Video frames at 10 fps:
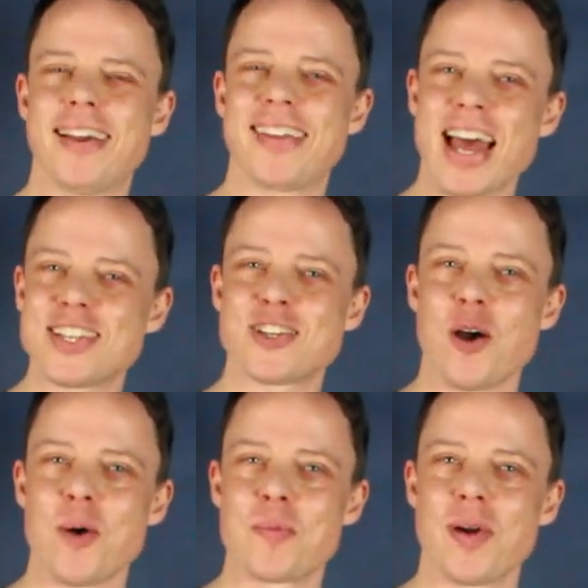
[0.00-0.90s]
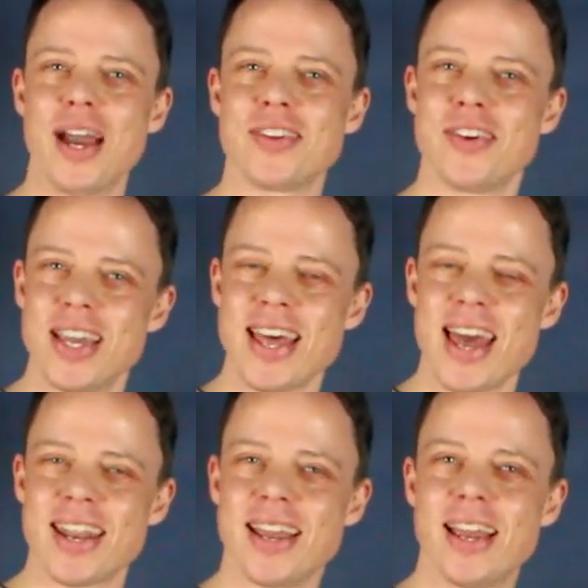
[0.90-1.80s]
That's home, right? You hear
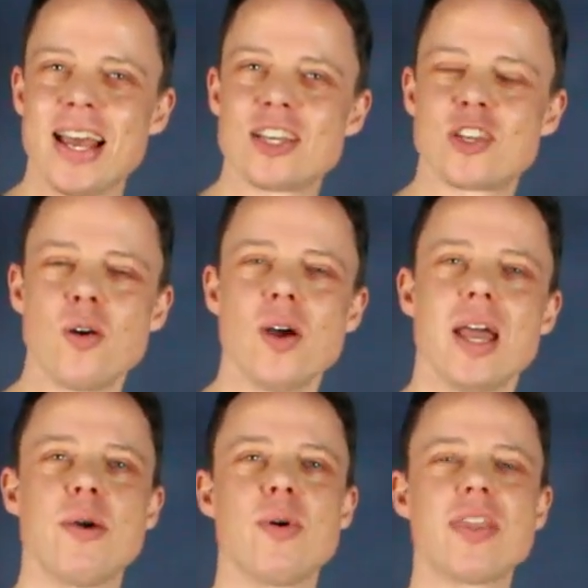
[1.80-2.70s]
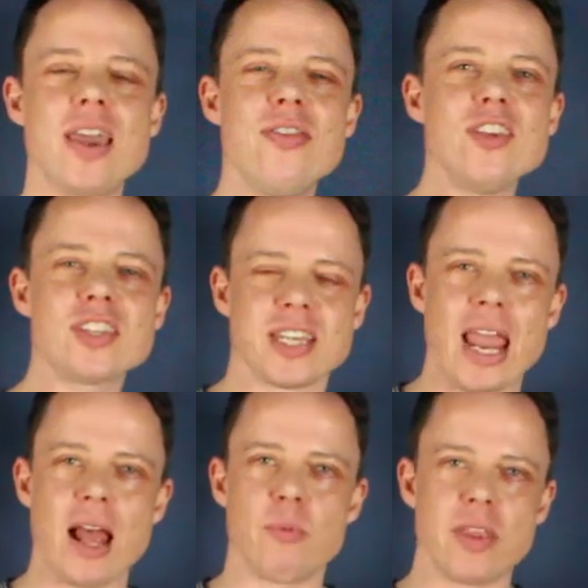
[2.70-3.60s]
that? So within the
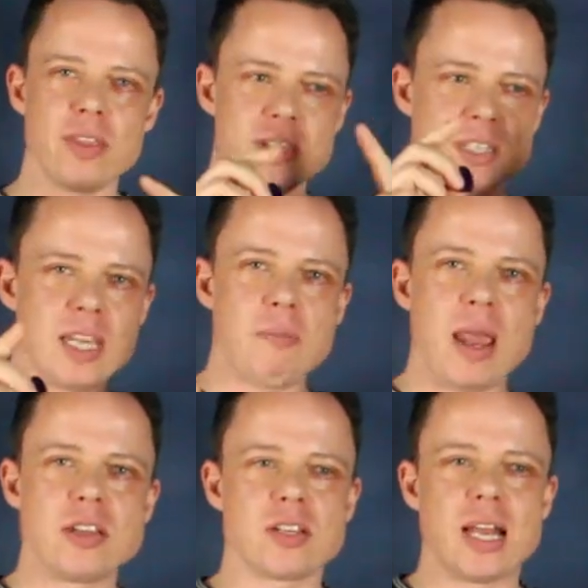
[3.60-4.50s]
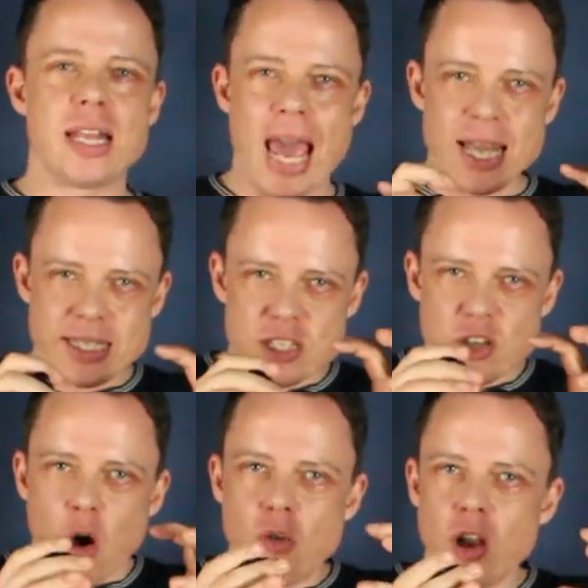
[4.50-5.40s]
scale, within the C major scale, it has its
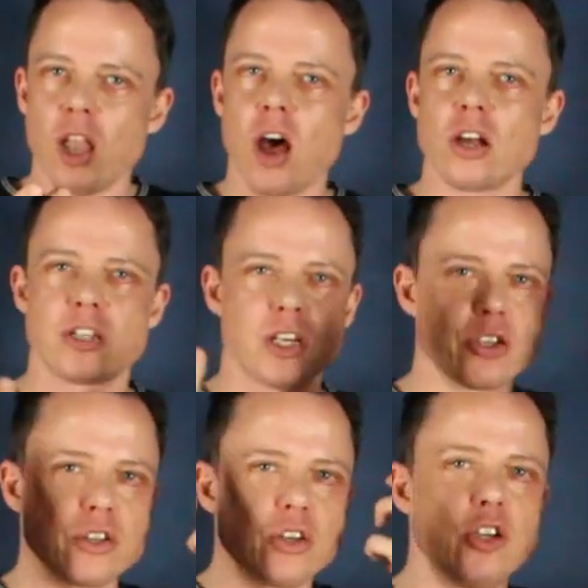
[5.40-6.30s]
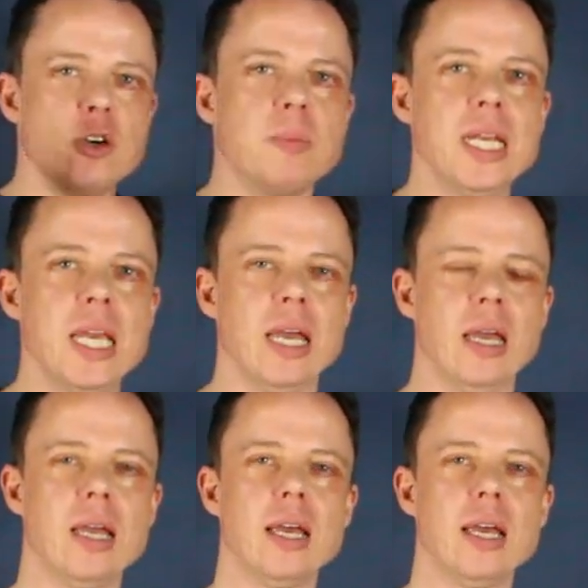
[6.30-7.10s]
own logic to the human ear.